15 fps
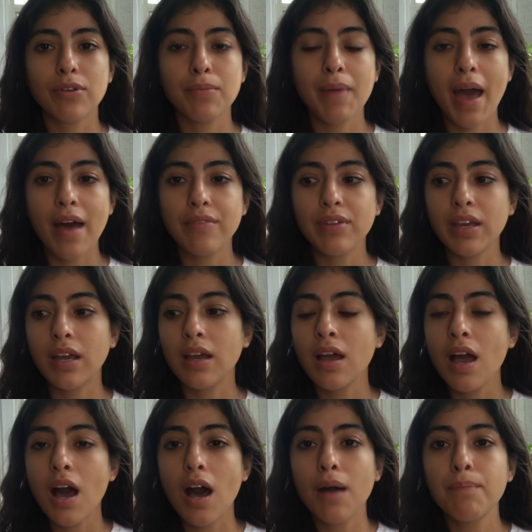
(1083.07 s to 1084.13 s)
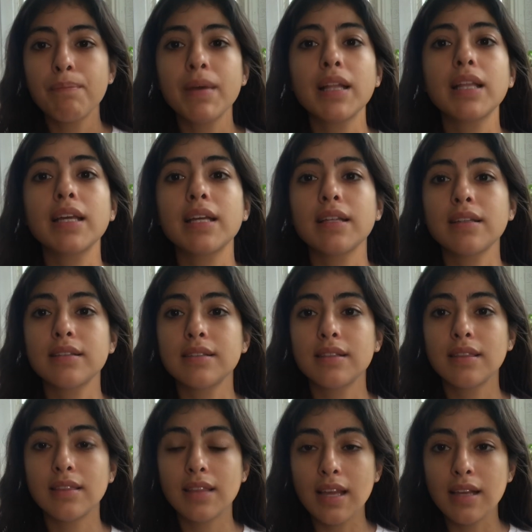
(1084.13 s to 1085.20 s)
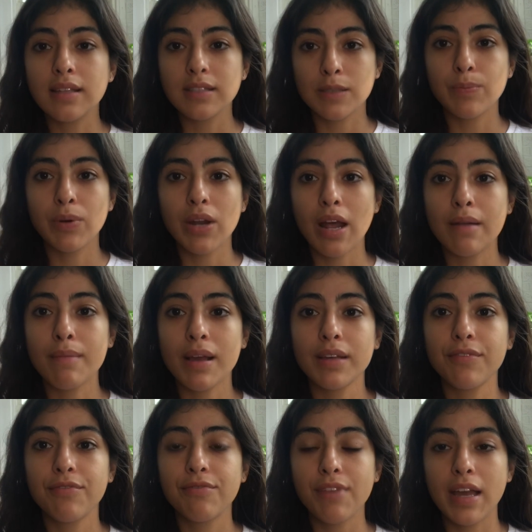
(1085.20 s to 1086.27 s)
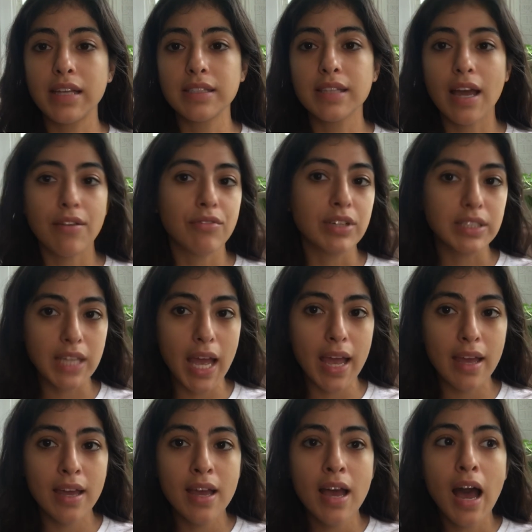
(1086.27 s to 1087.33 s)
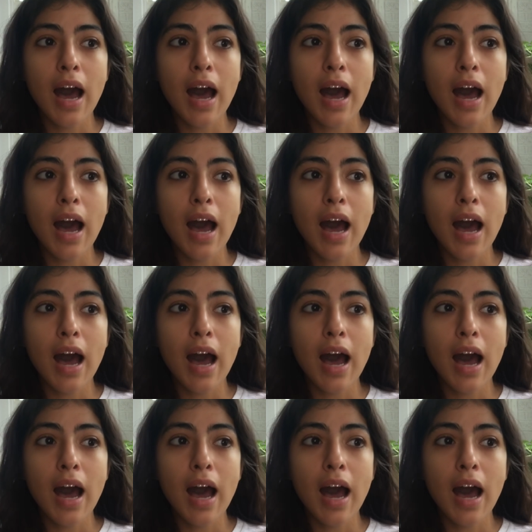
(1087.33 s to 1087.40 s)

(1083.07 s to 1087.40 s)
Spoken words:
from having a million things put on my face every day.